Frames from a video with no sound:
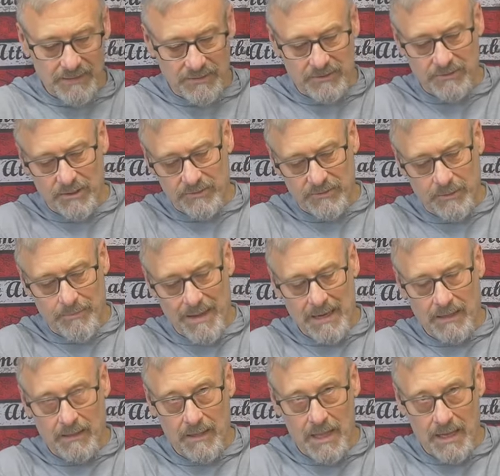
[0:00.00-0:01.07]
This is also
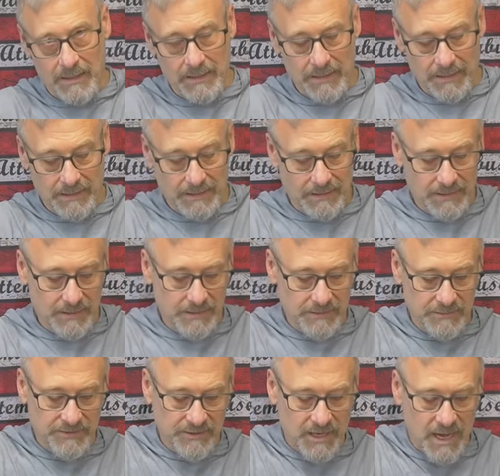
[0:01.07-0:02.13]
about a Glock
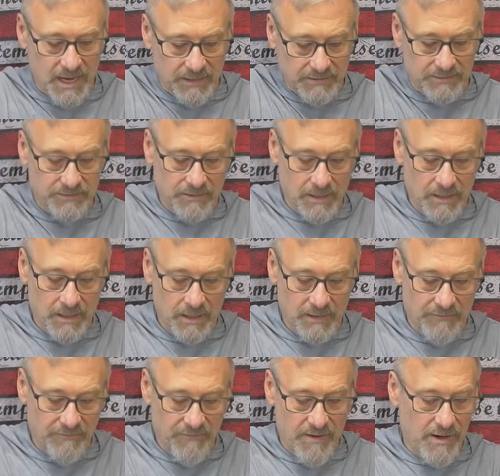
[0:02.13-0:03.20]
19 size
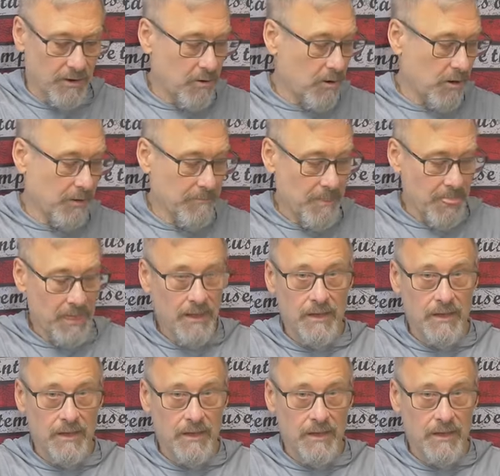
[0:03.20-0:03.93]
uh, firearm.